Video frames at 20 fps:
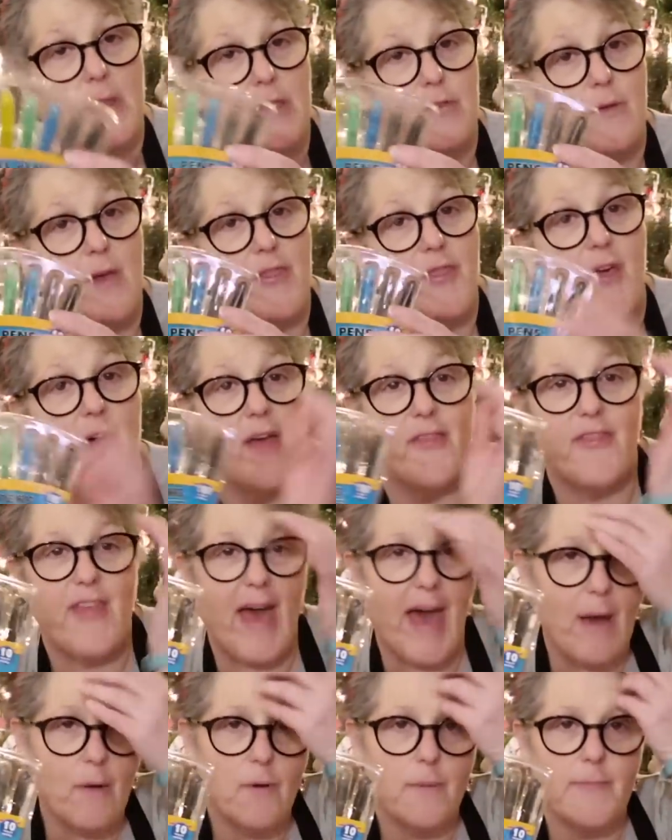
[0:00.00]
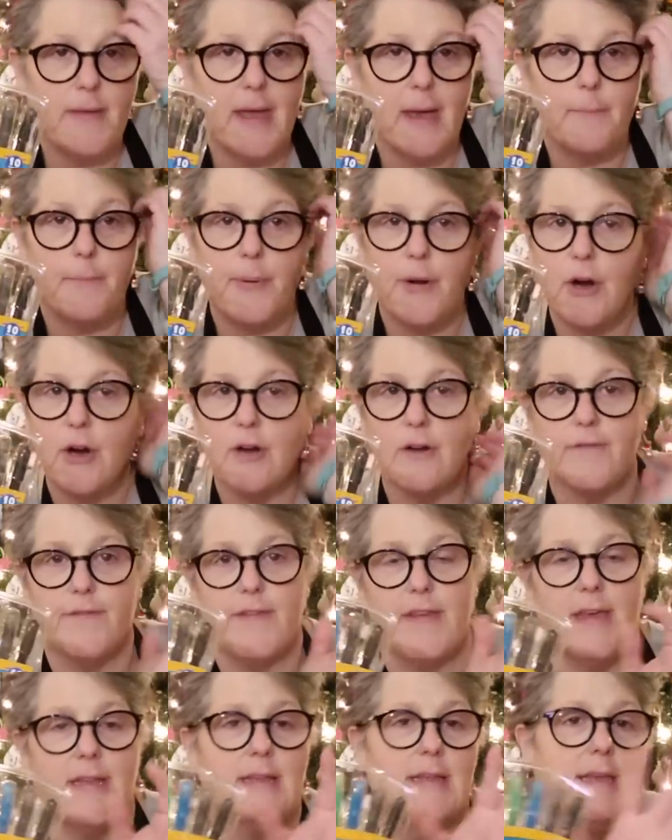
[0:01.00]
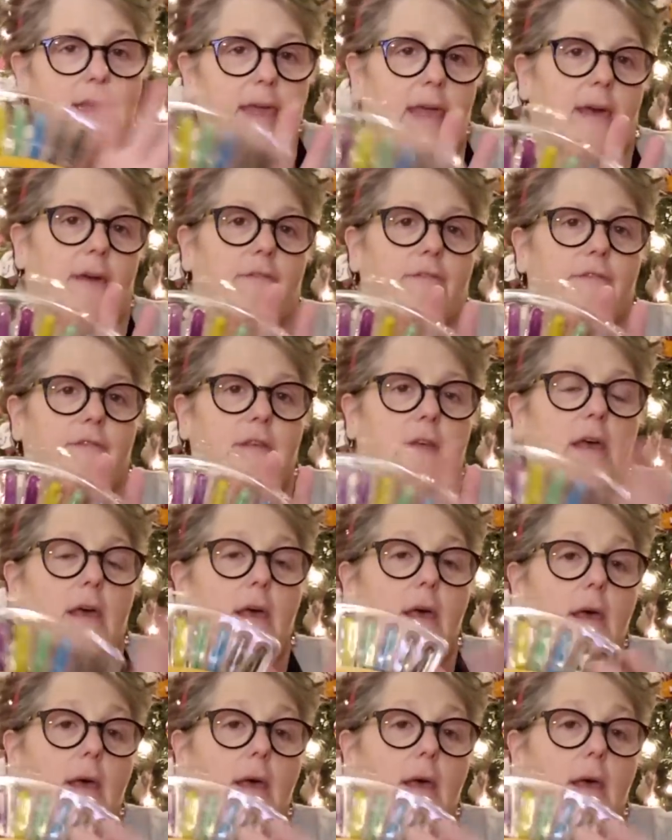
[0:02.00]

So I thought that would be a perfect gift.